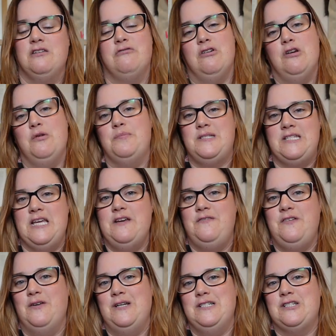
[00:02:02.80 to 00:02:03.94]
the group, see if
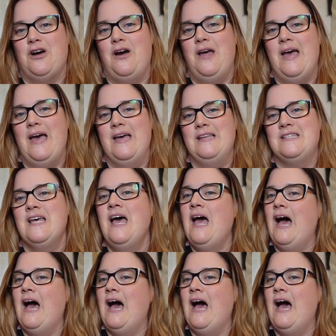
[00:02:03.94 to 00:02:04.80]
you enjoy it,